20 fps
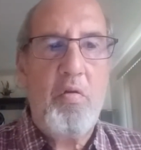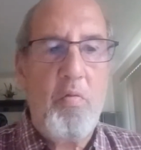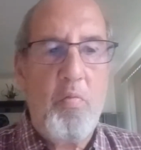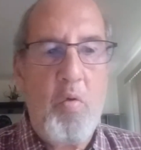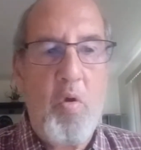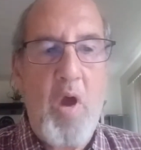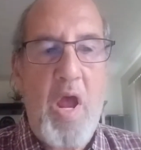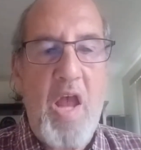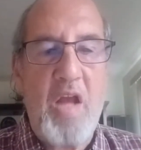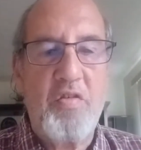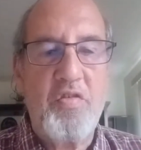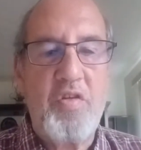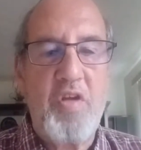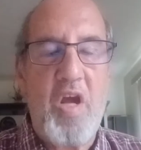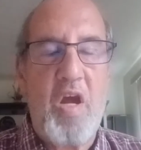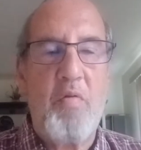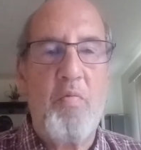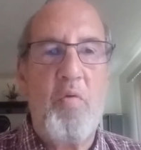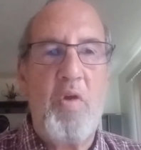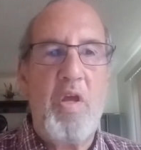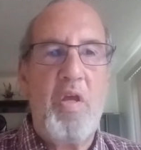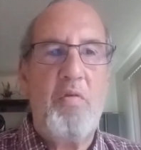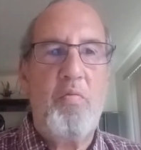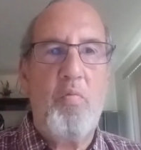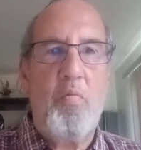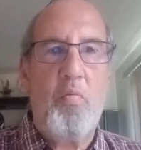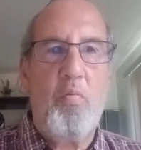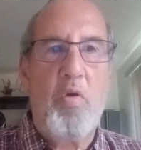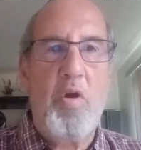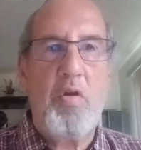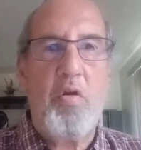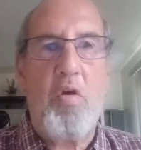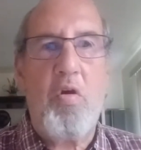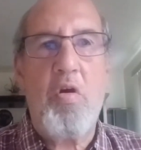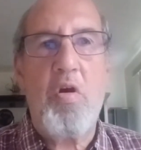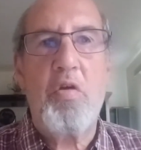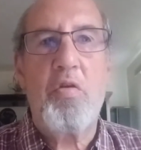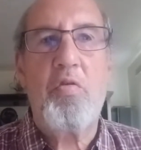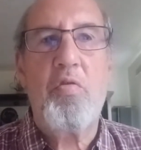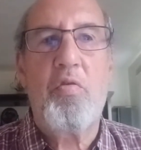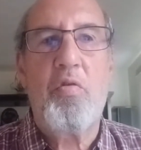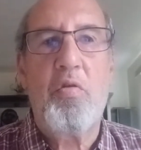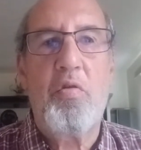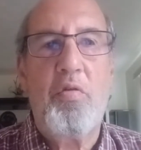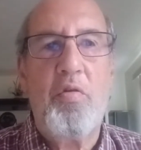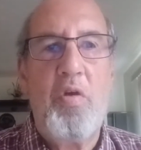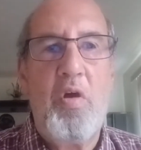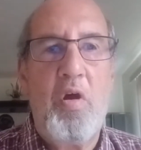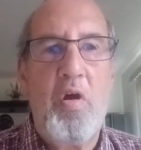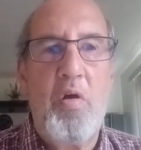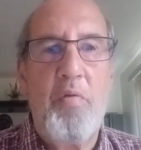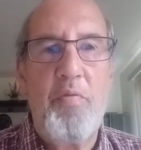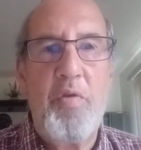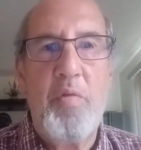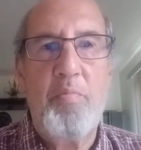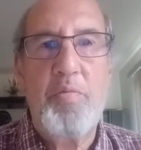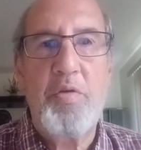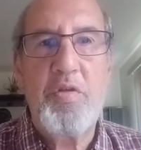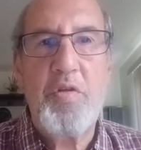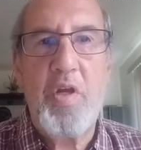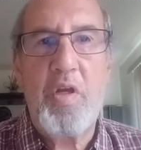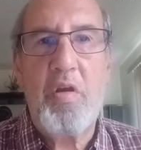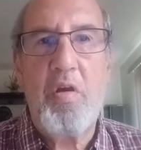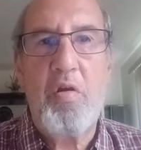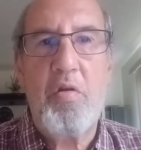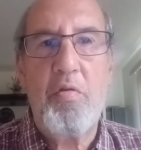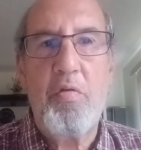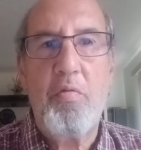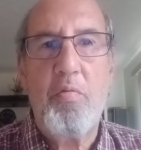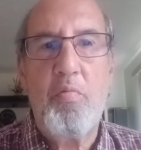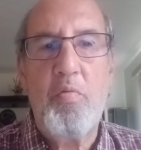Well, actually, I read one article in particular,